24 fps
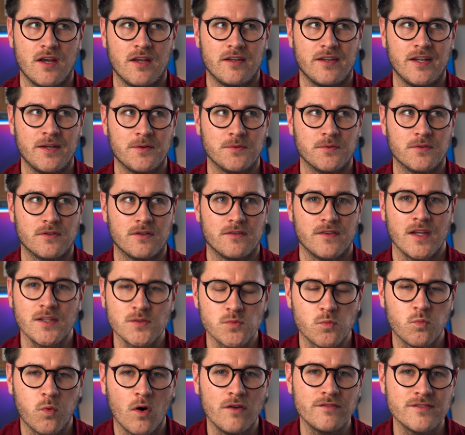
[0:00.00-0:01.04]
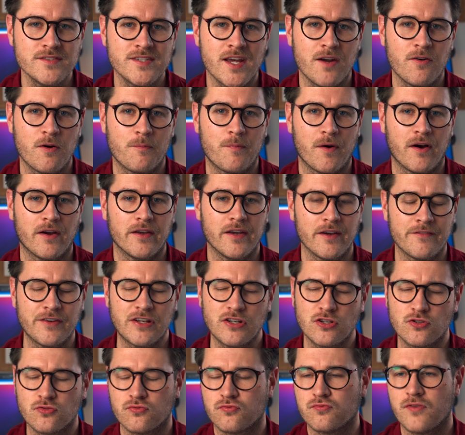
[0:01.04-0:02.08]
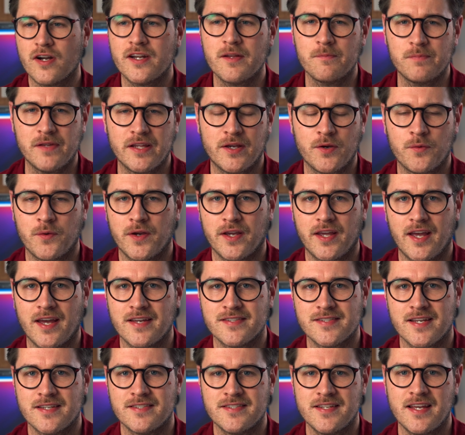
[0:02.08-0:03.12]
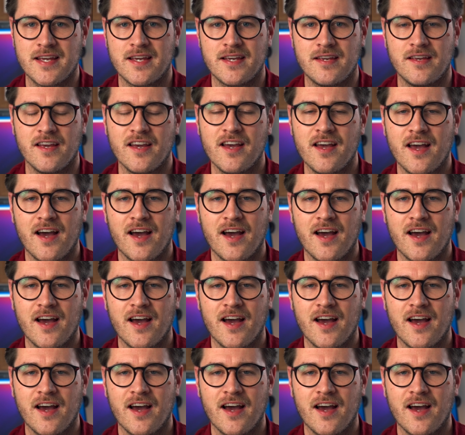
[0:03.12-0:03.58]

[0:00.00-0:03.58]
Now that's one terabyte of incredibly quick S S D,